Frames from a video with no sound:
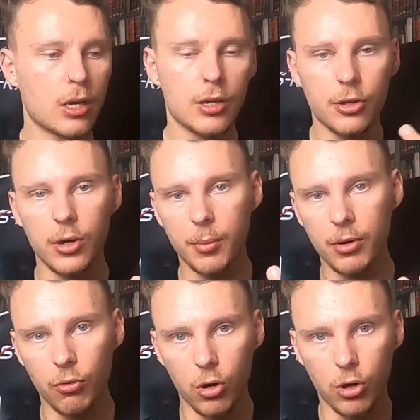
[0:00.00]
Now, don't get me
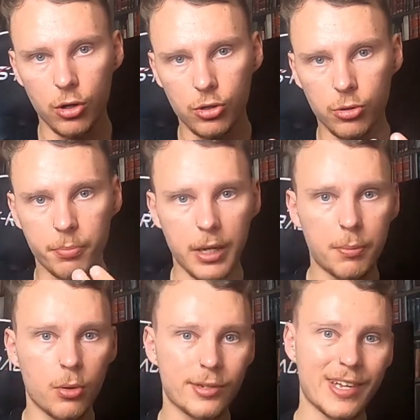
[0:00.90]
wrong, some
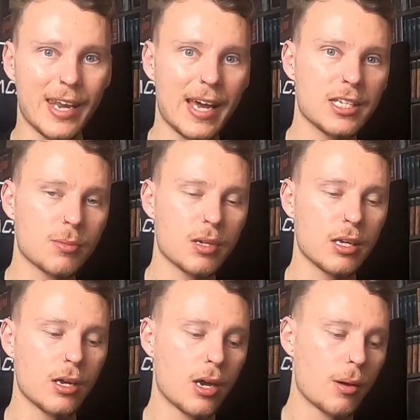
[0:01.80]
people's
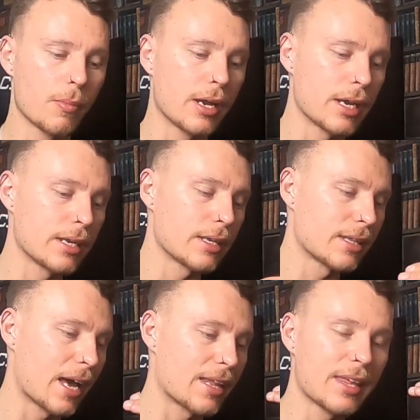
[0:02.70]
anatomy mean
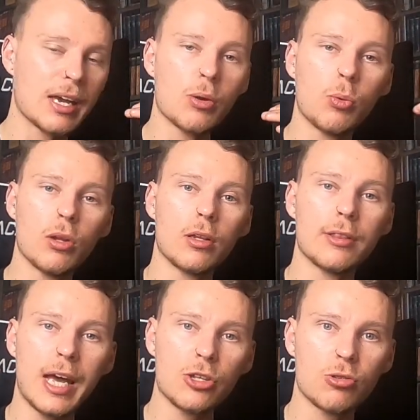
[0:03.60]
that they will
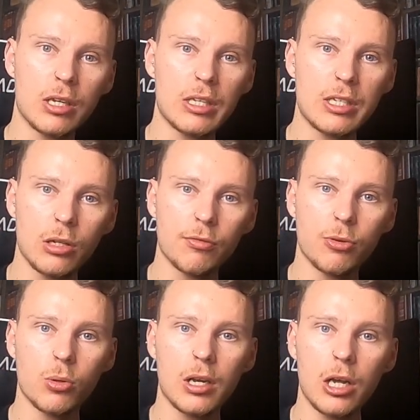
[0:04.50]
naturally tilt
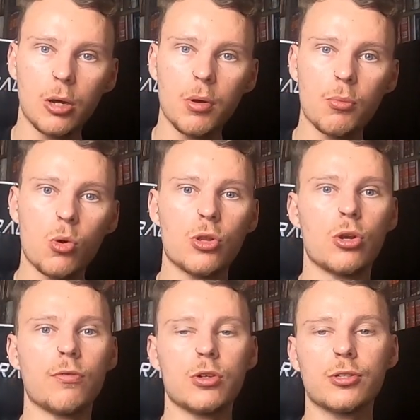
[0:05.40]
forward a little bit more than
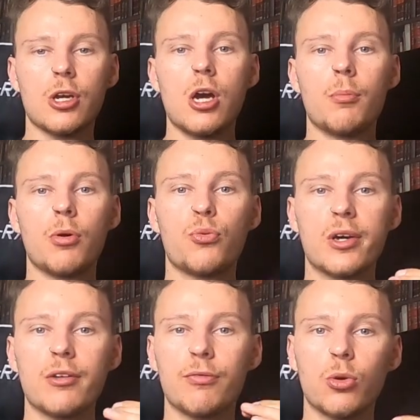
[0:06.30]
others. But if we
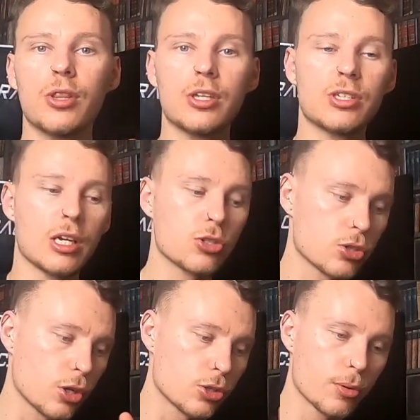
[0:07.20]
can avoid this and
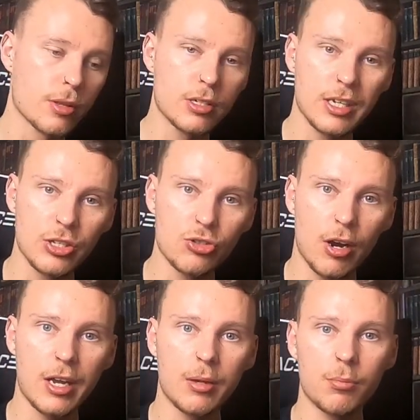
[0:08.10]
start doing this in
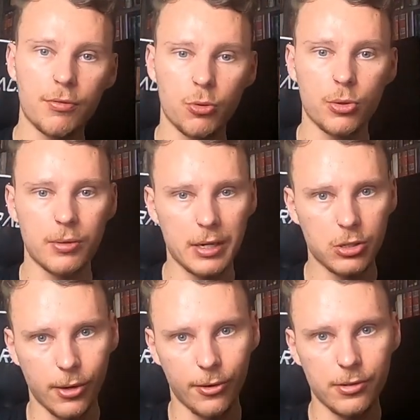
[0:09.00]
training before your next
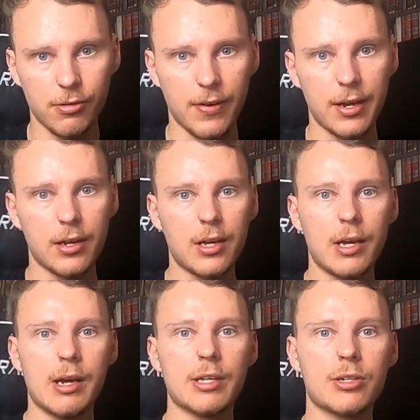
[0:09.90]
Hyrox event,
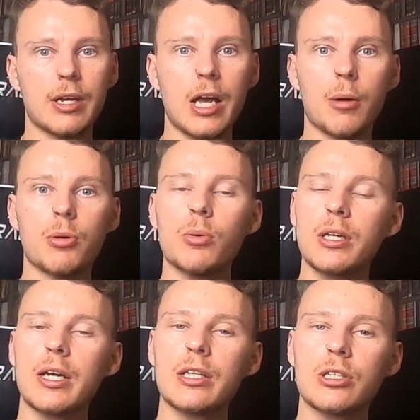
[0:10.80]
it's going to help you when
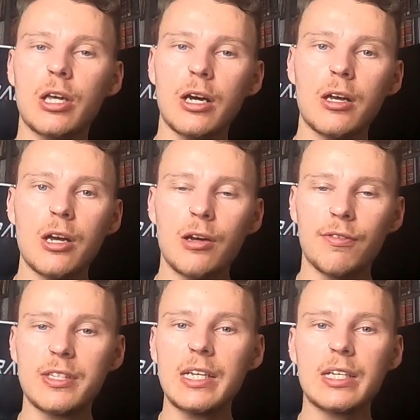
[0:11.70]
you get to that
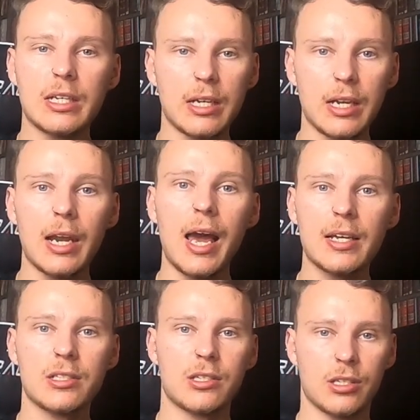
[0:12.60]
fatiguing
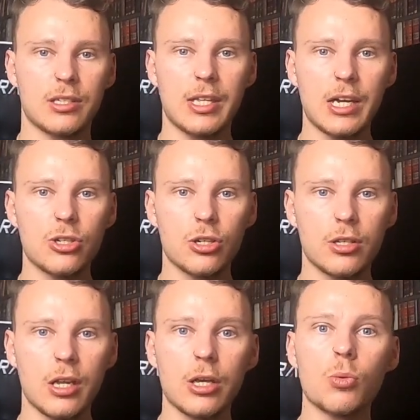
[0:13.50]
last
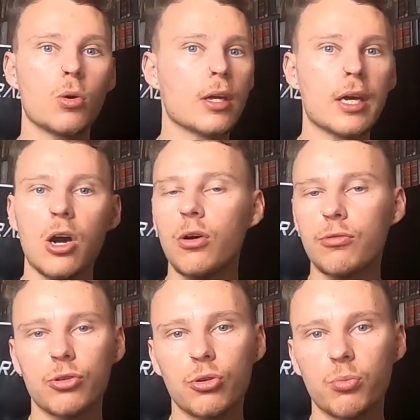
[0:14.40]
station that you want to get over
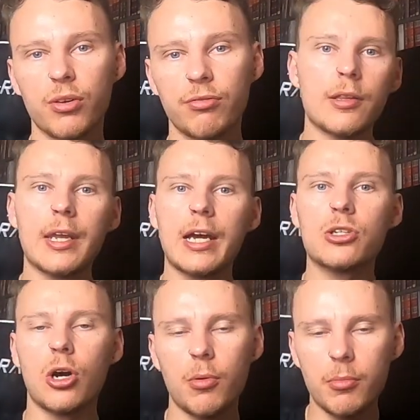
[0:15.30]
and done with. The next
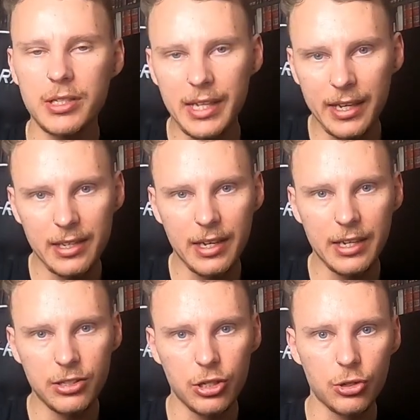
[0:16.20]
common mistake
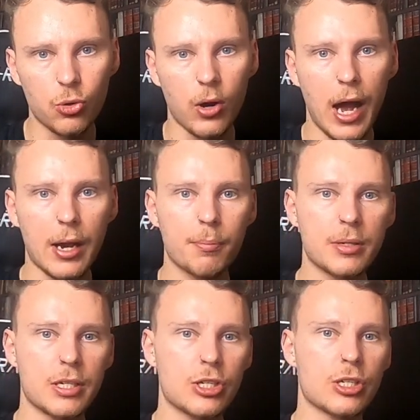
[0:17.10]
is your hand
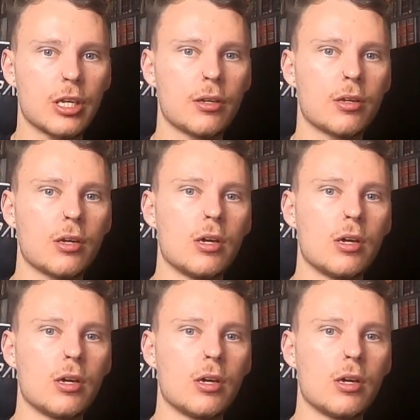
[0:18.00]
positioning.